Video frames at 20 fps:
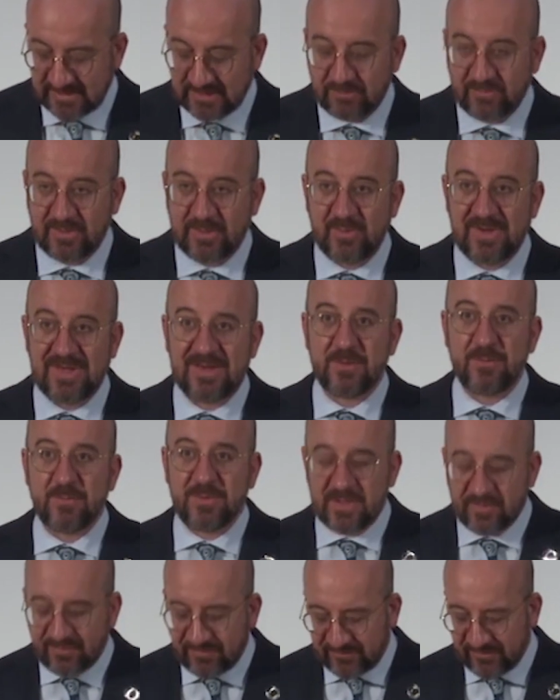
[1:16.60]
We will
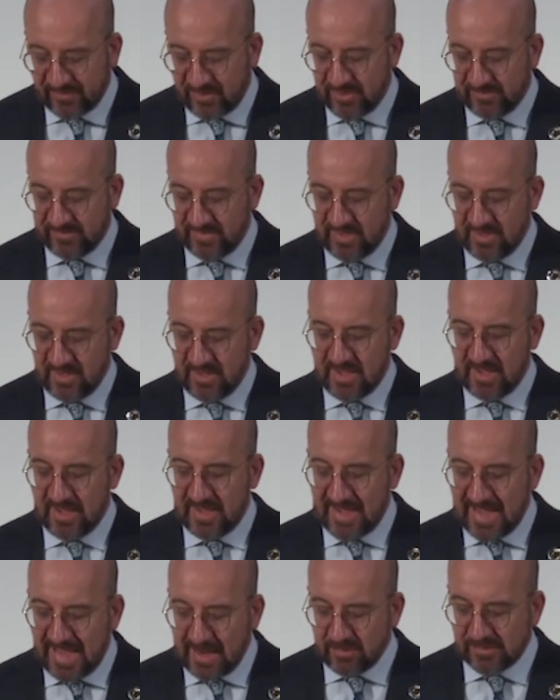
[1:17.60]
reaffirm
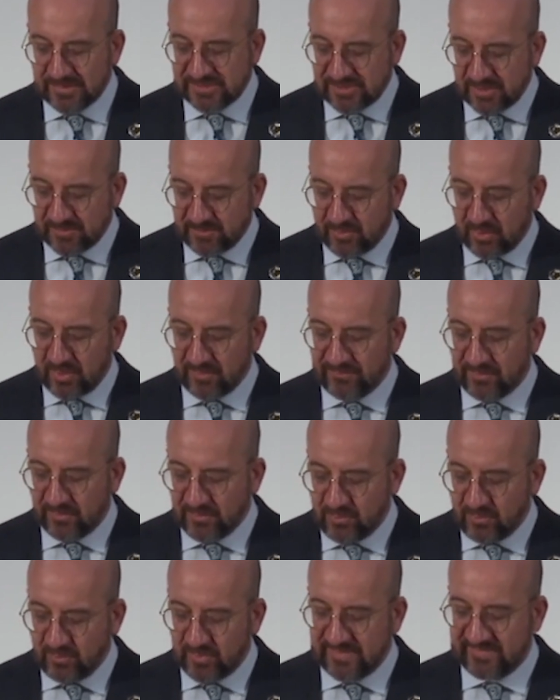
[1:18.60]
our support for
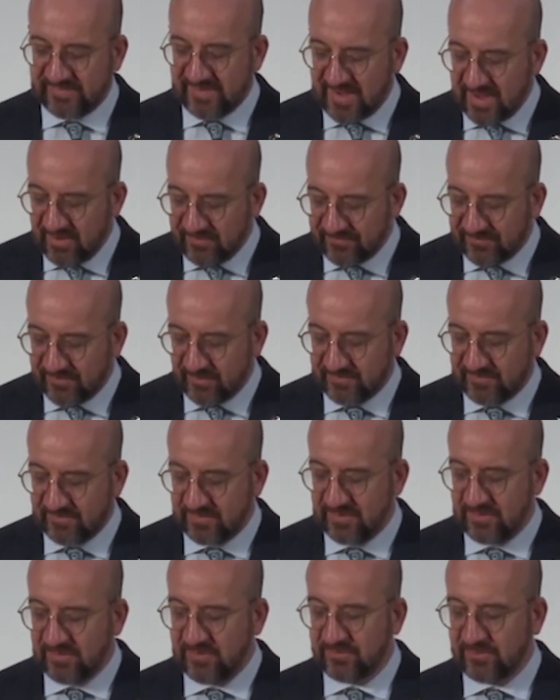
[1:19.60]
Ukraine's effort
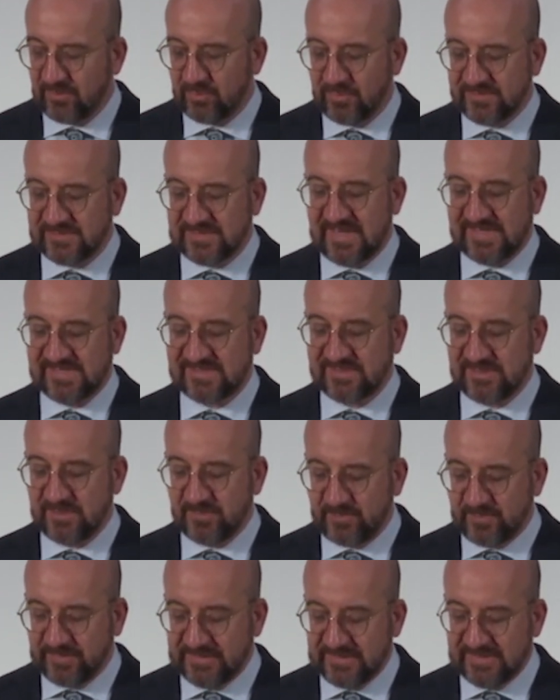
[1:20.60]
towards lasting
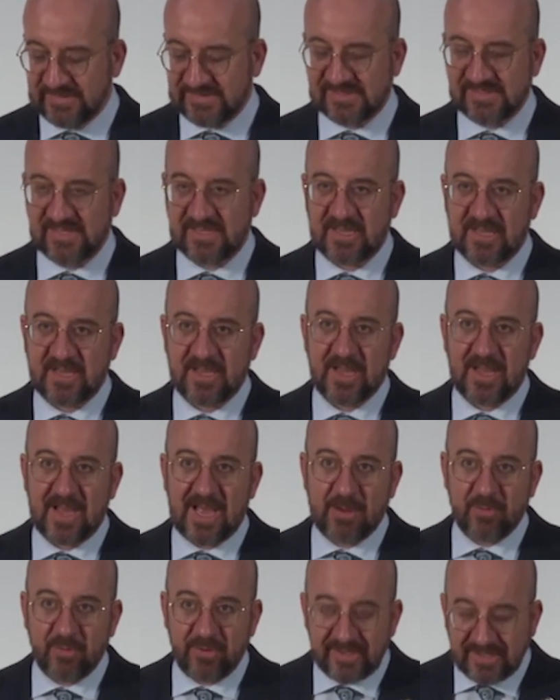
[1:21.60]
peace,
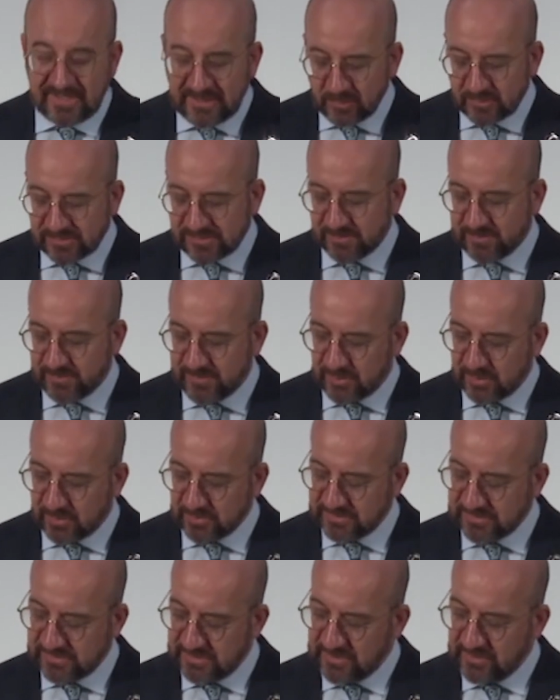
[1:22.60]
our EU
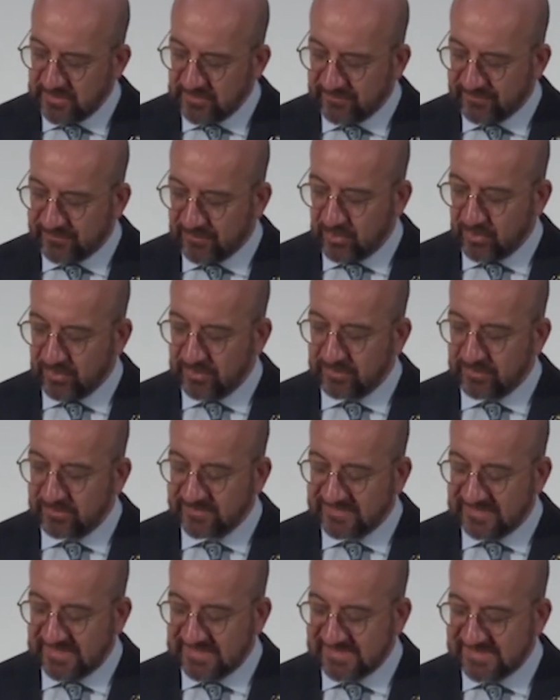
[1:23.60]
support for
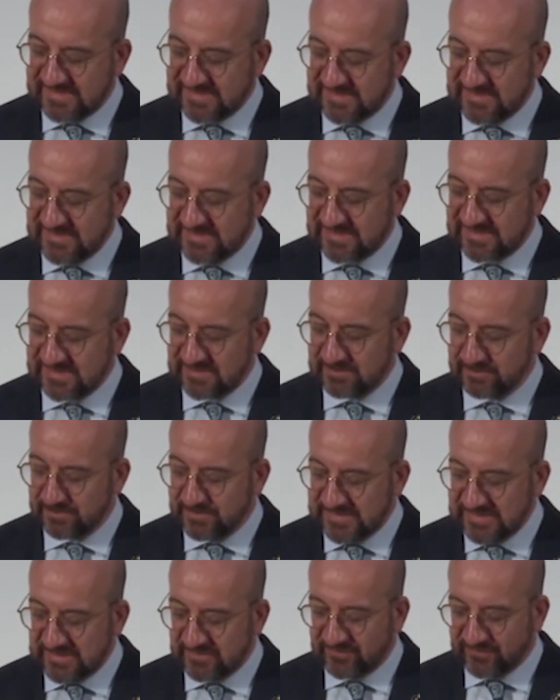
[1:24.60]
Zelensky's
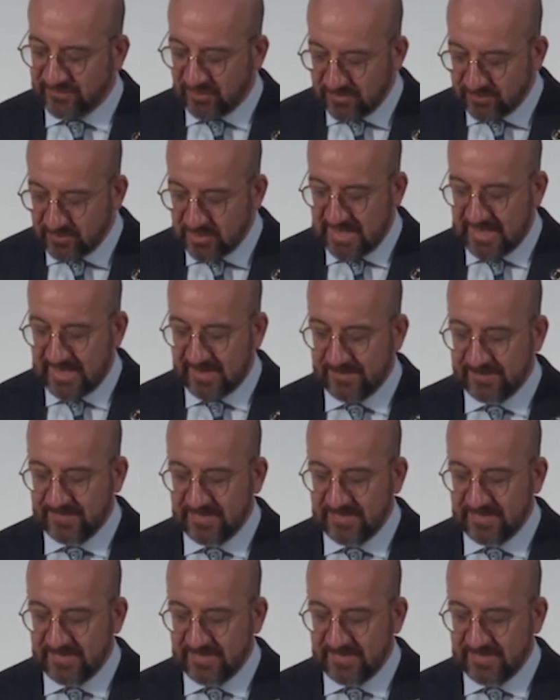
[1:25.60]
peace formula.